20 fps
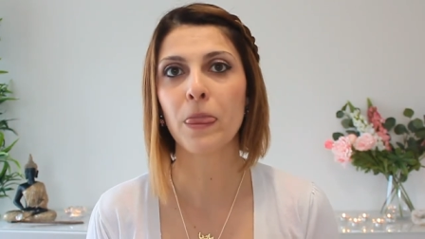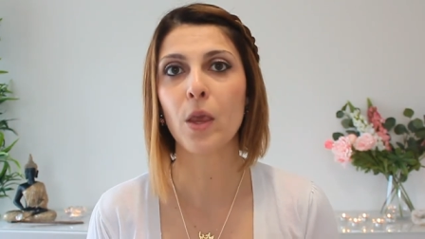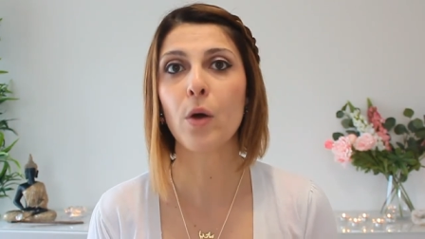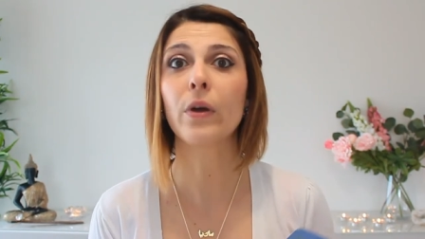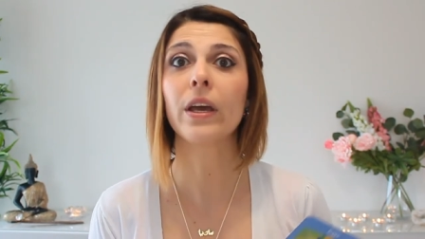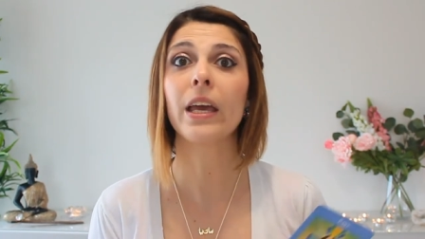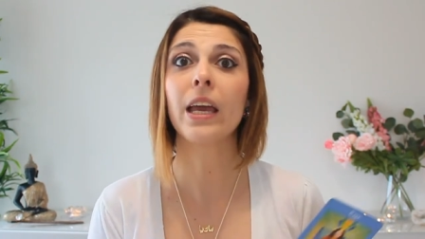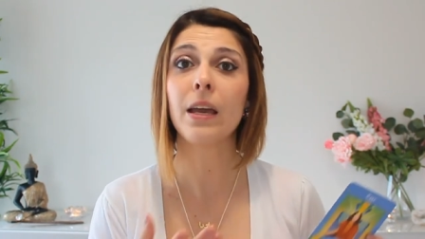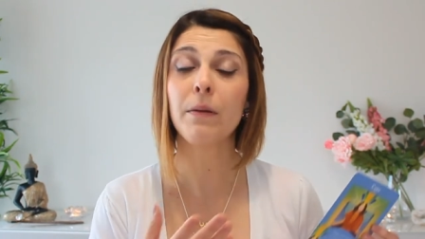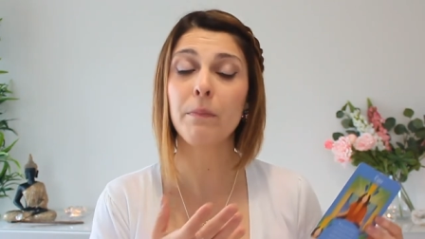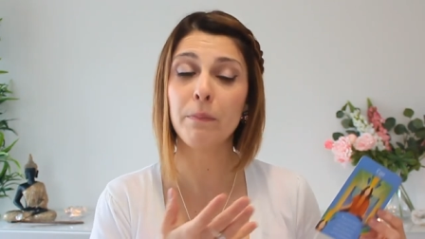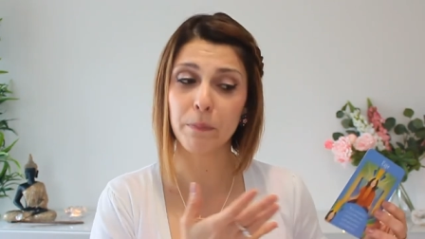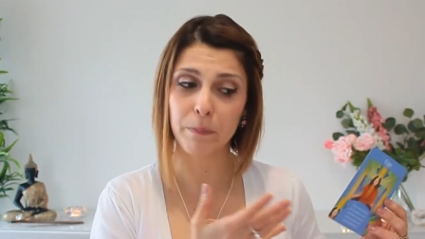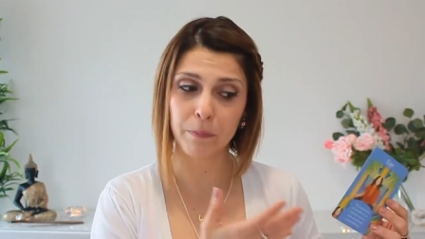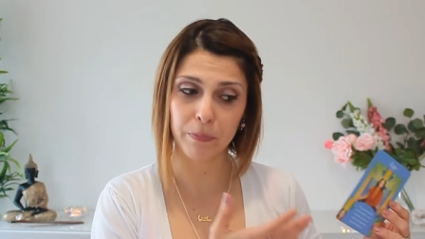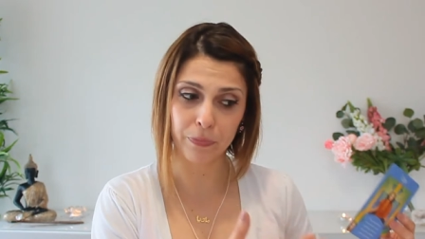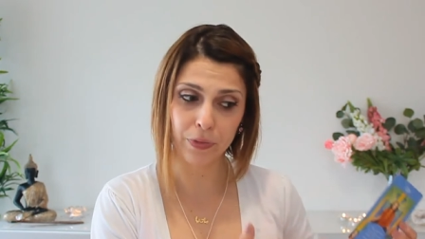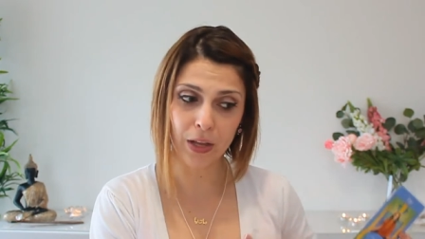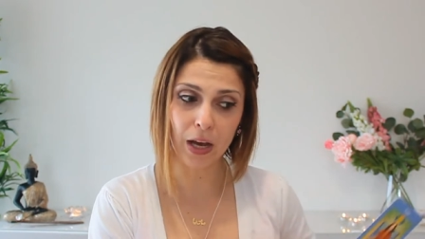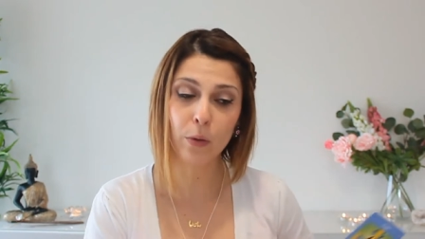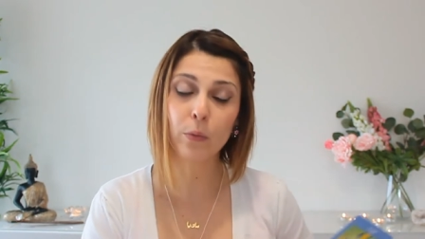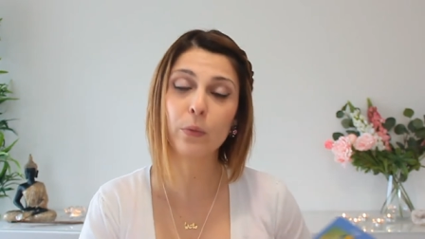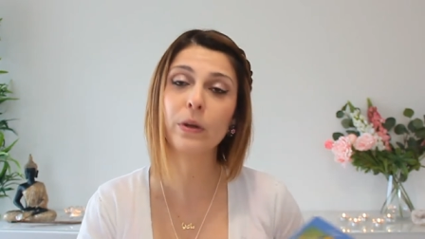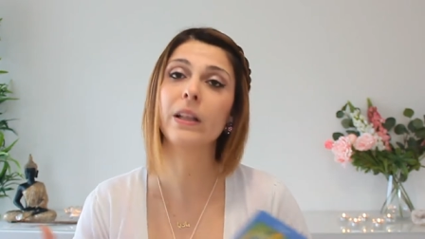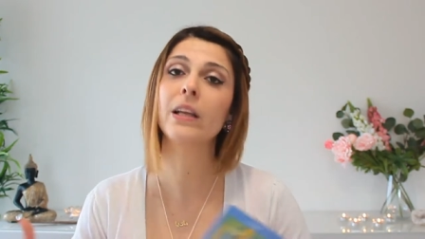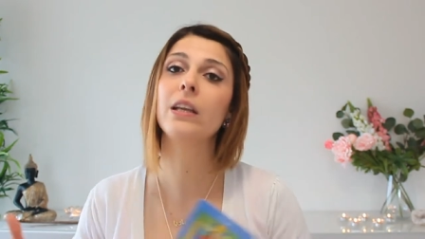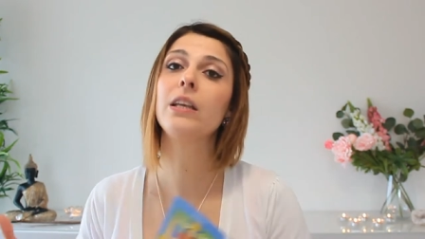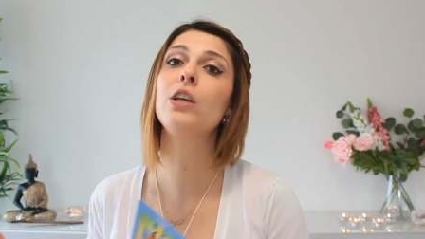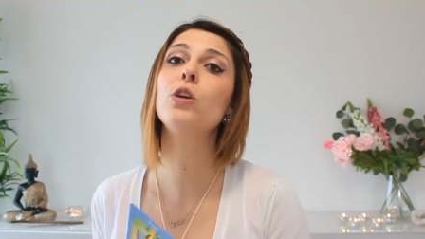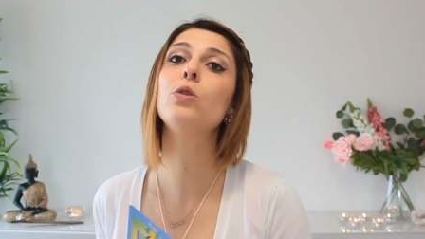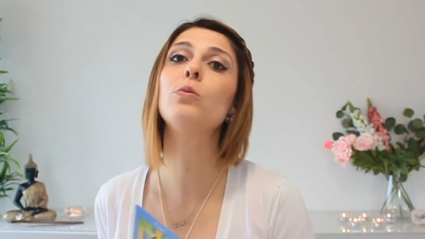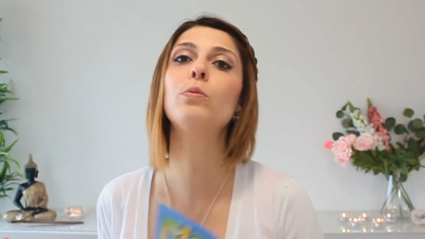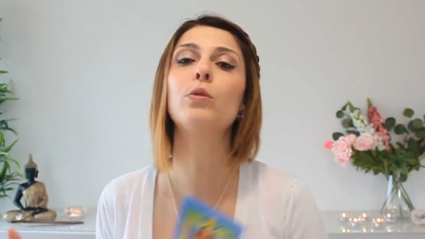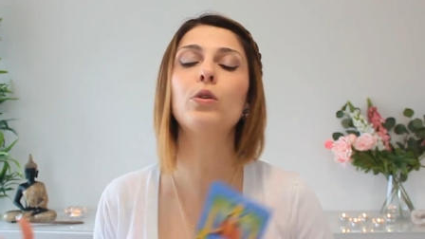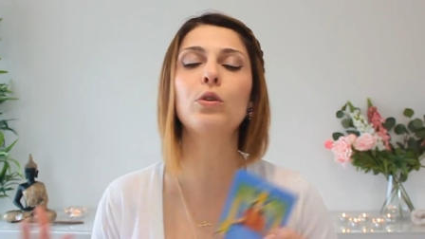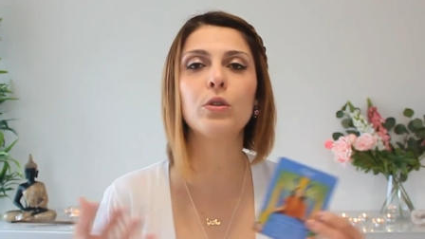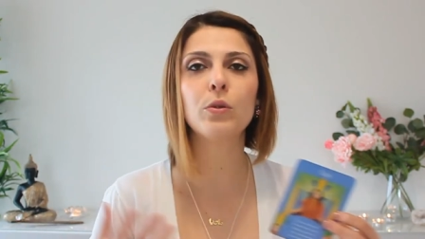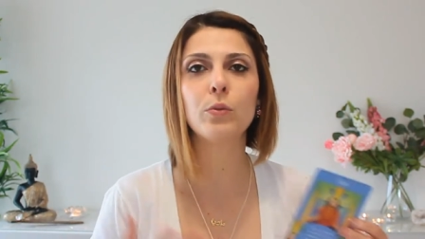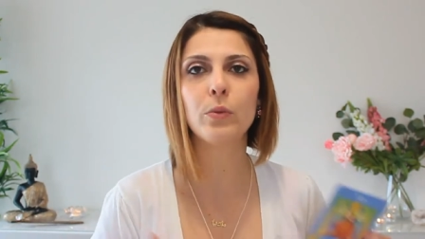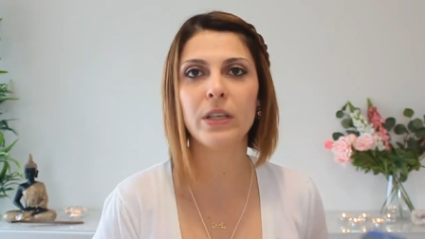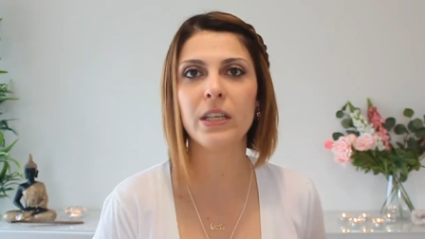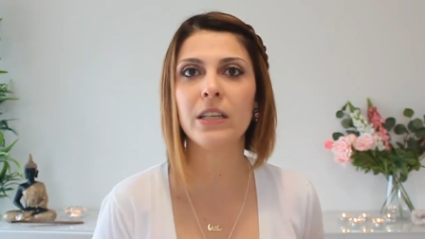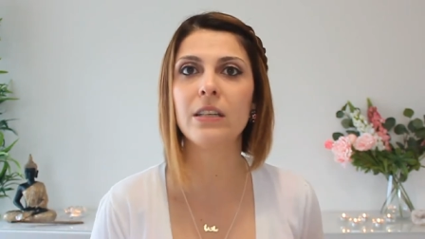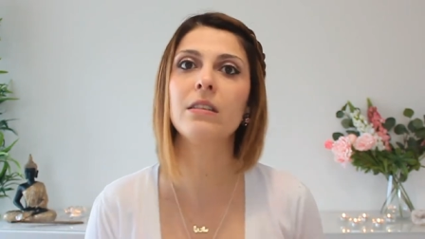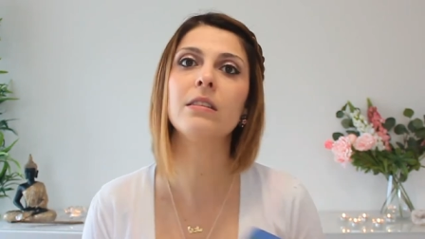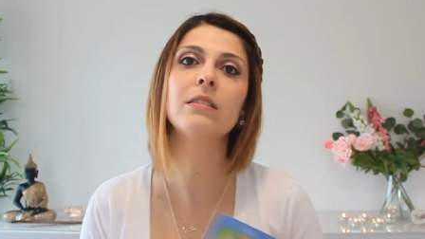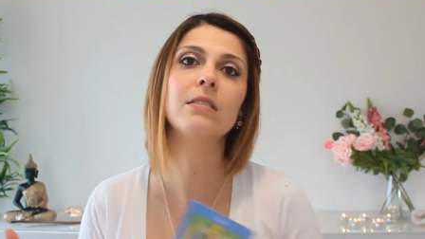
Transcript: Okay, now with the new moon, with